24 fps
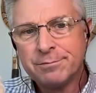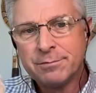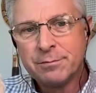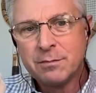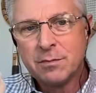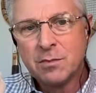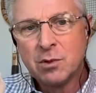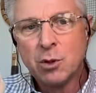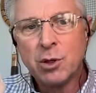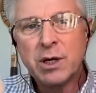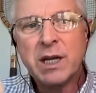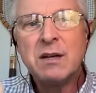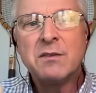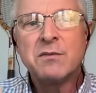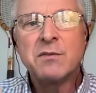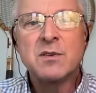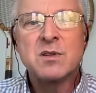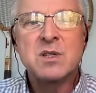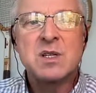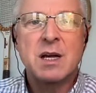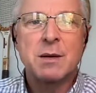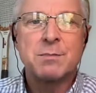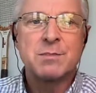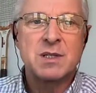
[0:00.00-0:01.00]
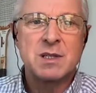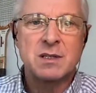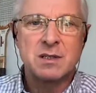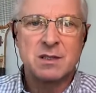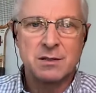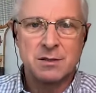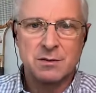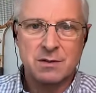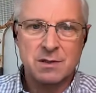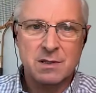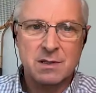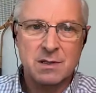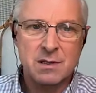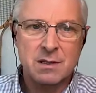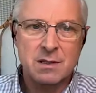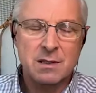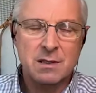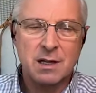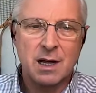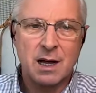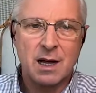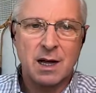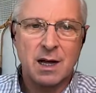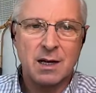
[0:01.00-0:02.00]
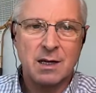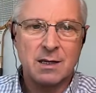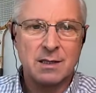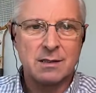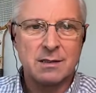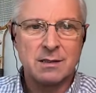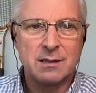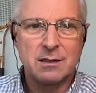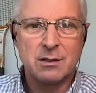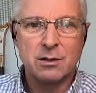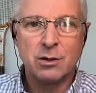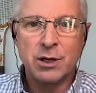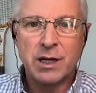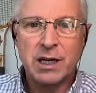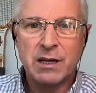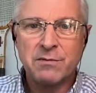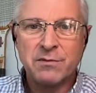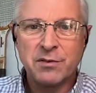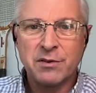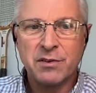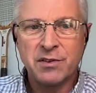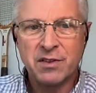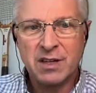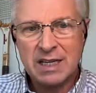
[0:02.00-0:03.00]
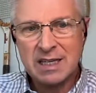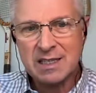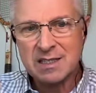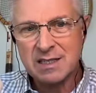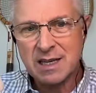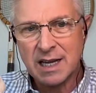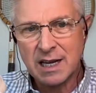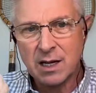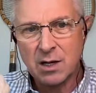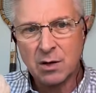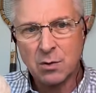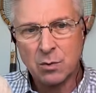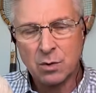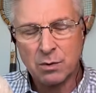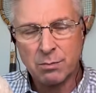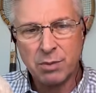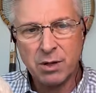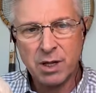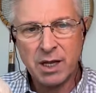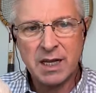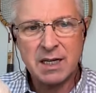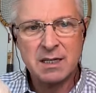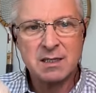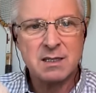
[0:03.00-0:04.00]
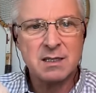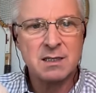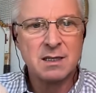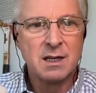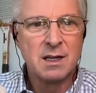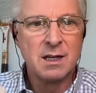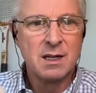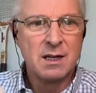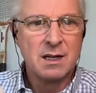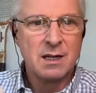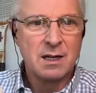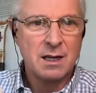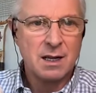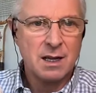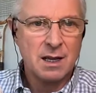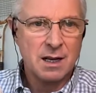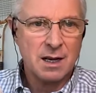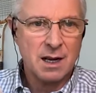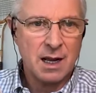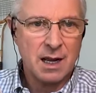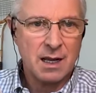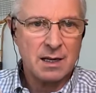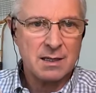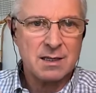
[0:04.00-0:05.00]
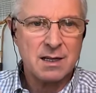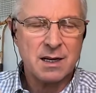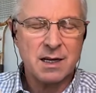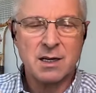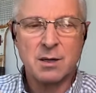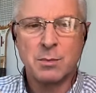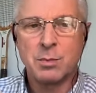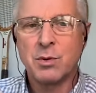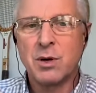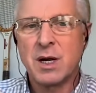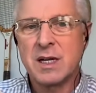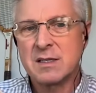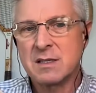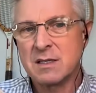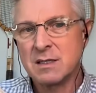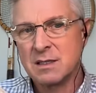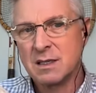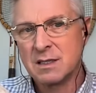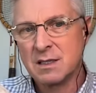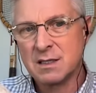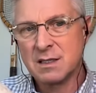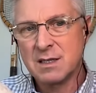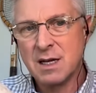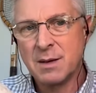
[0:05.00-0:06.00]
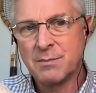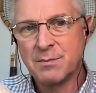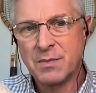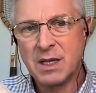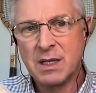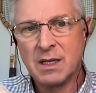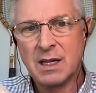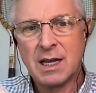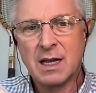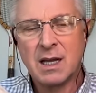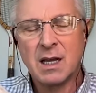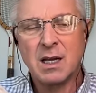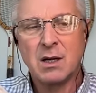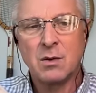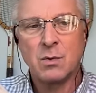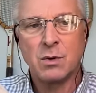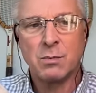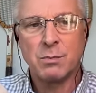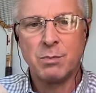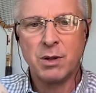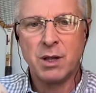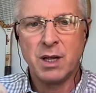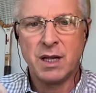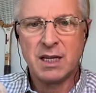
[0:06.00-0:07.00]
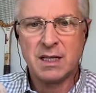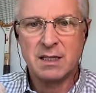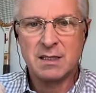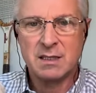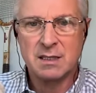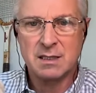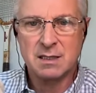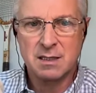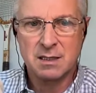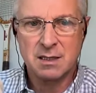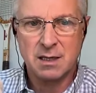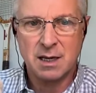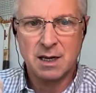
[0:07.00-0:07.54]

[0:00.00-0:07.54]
Looking for substitutes, looking for things that can replace an antidepressant, something that can replace